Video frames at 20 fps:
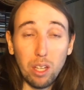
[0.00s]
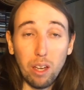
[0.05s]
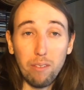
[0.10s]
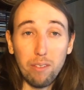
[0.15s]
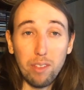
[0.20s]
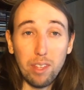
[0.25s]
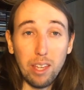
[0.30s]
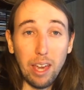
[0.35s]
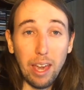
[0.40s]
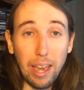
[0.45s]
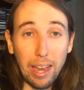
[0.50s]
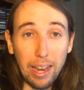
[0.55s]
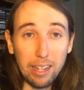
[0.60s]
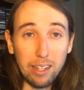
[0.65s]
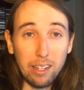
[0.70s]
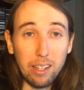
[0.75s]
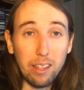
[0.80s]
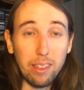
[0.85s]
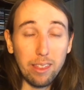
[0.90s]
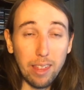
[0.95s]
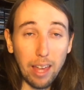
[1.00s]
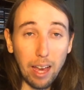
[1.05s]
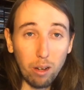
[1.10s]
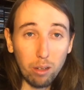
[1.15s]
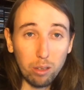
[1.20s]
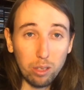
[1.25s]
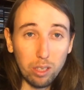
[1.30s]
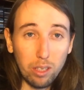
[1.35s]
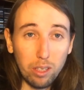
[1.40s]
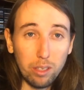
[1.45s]
of the
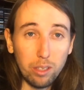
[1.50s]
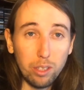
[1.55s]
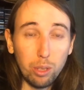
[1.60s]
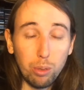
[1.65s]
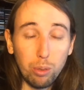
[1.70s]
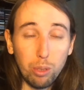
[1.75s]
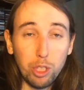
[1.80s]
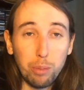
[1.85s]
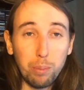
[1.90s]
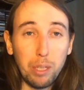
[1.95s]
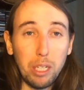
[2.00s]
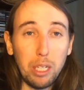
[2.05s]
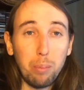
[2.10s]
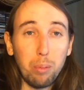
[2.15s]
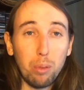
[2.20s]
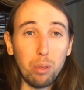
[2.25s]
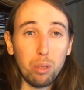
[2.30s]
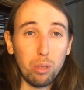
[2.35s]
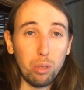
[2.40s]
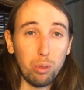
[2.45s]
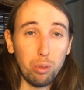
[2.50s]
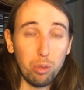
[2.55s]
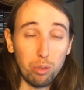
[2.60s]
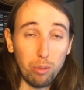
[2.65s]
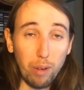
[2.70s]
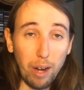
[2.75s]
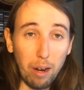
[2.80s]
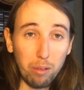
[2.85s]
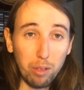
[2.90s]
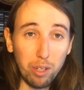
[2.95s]
80,000 Jewish people who were
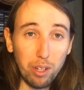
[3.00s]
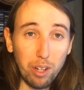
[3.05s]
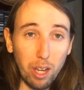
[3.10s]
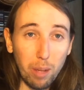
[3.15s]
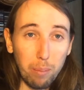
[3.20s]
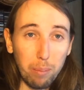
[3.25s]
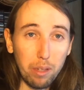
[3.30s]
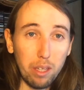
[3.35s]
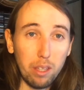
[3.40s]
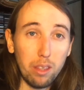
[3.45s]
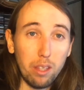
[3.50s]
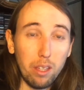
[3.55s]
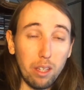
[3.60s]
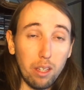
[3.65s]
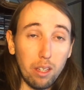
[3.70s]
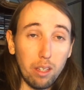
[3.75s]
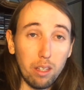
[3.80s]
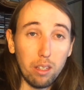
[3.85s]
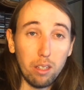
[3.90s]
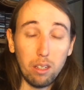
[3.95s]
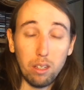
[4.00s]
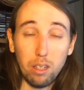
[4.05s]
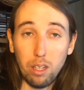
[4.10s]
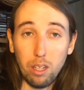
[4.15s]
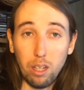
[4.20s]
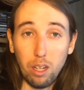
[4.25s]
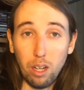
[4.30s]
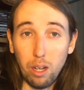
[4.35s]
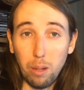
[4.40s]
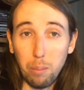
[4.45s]
rounded up in the
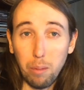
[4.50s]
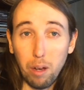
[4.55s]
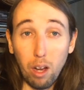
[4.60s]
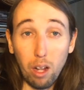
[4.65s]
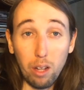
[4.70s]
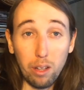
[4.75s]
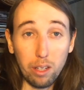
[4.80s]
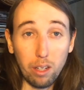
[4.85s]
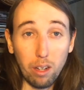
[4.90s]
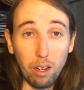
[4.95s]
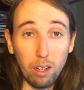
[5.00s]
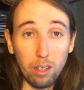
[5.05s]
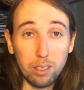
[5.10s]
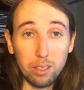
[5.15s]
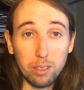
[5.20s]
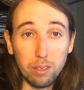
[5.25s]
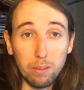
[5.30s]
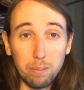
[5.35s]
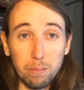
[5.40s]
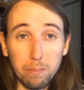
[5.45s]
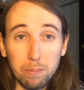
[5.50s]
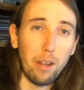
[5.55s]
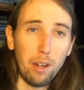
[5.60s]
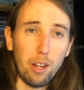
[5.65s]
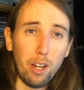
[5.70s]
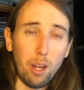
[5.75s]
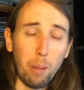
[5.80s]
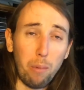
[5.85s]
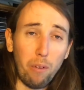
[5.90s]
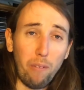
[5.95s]
Holocaust.
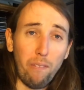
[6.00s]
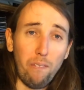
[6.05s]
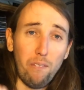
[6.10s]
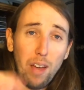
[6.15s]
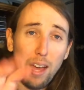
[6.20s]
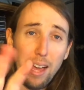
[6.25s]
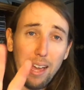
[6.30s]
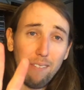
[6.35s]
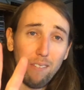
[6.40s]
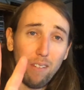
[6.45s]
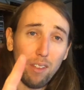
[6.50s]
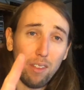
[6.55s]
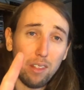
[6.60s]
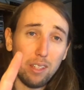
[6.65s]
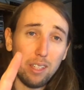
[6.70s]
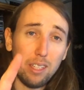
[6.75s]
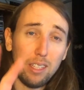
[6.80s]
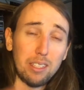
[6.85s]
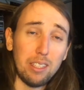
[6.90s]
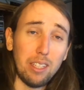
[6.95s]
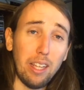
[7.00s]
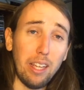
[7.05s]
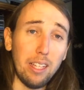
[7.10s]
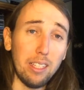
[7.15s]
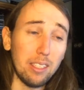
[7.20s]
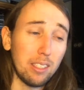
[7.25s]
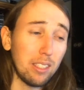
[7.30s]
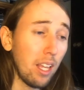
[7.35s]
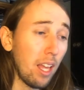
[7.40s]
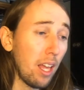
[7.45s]
Number 5 on the list
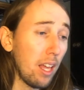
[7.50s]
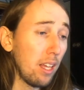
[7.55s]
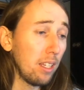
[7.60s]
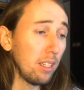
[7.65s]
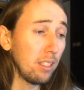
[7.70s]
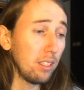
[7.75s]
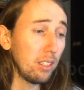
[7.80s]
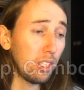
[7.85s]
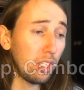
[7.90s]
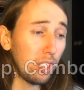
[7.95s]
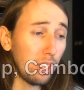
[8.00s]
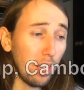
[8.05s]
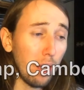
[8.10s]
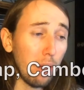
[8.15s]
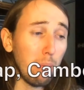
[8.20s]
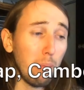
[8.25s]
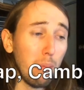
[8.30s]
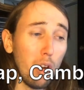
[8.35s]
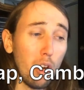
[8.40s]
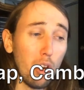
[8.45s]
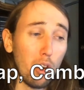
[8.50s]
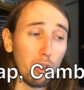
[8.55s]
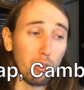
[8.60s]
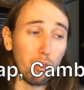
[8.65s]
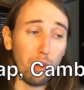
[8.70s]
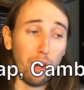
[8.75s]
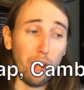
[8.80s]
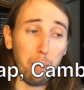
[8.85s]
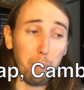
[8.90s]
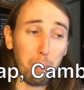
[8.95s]
is Siem
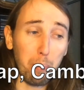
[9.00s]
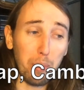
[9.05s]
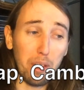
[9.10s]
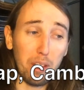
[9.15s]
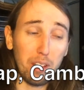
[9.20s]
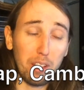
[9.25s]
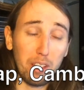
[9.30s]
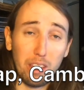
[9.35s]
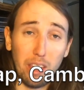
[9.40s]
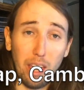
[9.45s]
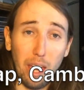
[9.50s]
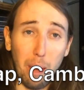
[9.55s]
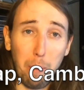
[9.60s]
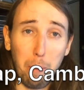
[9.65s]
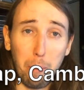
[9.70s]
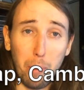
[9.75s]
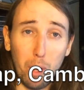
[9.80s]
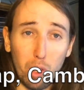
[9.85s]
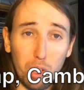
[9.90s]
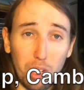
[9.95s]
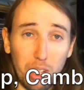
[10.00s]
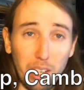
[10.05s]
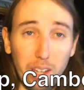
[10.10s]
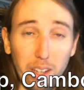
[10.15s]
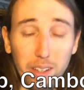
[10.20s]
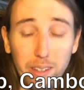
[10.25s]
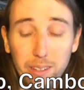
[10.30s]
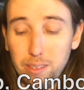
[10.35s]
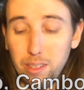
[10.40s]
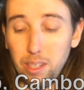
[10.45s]
Reap,
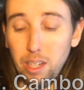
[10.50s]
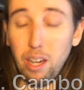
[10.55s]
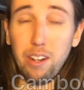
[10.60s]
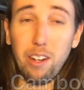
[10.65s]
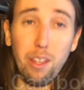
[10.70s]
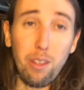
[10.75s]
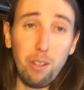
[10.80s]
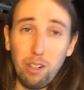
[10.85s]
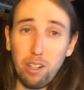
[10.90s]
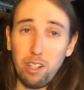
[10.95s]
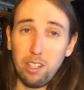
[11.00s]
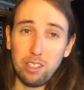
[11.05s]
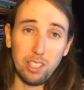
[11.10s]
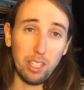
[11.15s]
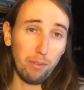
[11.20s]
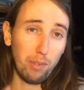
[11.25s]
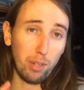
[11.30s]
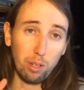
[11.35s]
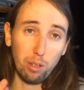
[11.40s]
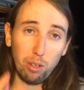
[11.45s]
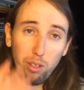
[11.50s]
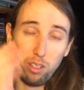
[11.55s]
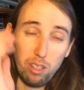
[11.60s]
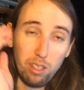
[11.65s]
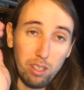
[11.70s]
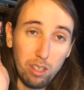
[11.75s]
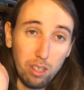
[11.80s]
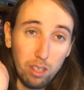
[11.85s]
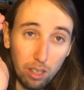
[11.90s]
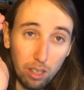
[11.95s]
Cambodia, another difficult
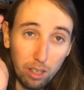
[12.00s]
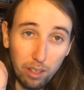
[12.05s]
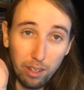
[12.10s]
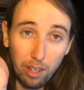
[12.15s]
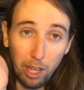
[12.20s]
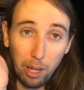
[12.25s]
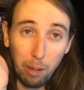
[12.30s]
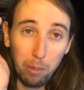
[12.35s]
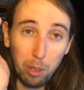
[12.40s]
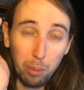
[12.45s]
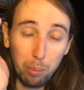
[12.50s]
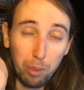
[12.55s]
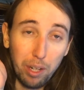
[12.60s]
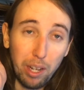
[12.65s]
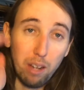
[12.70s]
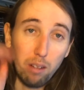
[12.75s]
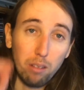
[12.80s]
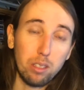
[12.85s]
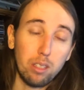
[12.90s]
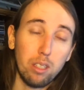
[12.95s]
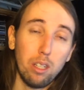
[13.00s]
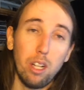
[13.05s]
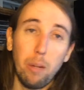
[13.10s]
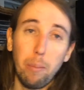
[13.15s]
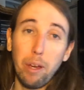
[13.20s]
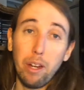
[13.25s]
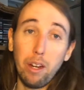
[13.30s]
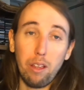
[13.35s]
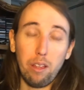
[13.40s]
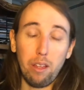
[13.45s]
name to pronounce,
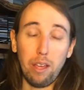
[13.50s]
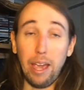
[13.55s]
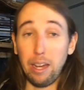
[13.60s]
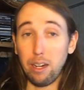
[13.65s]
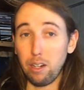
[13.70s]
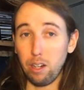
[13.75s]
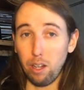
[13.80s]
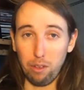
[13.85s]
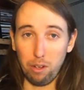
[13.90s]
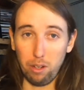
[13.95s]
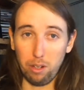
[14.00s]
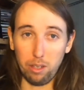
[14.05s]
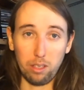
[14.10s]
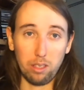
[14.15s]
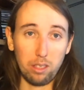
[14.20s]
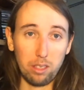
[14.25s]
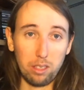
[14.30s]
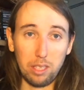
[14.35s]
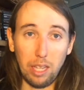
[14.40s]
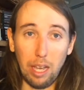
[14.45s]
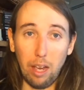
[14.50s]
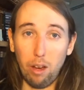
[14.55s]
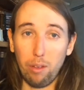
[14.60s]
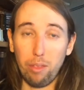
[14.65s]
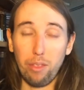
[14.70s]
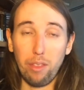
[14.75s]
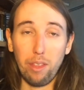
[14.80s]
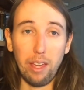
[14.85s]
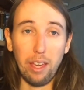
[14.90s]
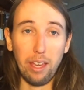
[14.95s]
another
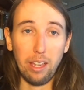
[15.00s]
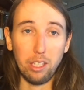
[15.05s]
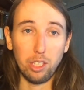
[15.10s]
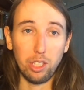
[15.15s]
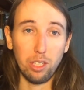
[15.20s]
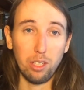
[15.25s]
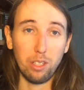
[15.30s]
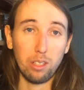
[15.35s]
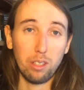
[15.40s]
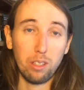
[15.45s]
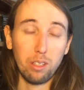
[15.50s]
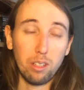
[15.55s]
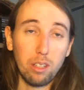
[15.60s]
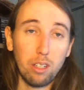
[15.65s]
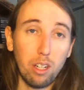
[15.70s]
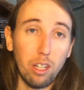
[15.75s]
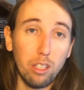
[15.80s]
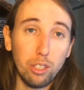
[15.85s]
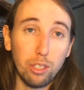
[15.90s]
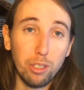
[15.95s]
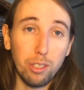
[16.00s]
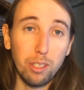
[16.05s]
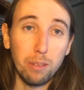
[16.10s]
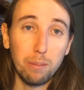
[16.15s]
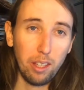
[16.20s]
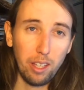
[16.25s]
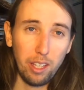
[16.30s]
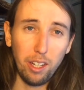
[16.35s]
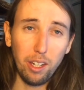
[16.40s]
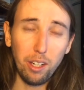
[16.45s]
South Asian country.
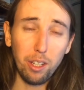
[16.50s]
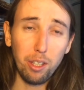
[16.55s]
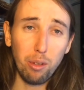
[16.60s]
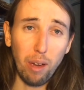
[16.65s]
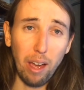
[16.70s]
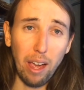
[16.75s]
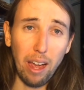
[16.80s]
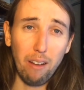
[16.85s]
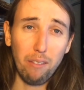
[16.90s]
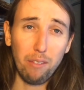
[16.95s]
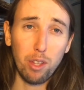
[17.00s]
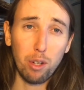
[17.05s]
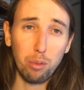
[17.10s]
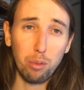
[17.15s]
Here you have the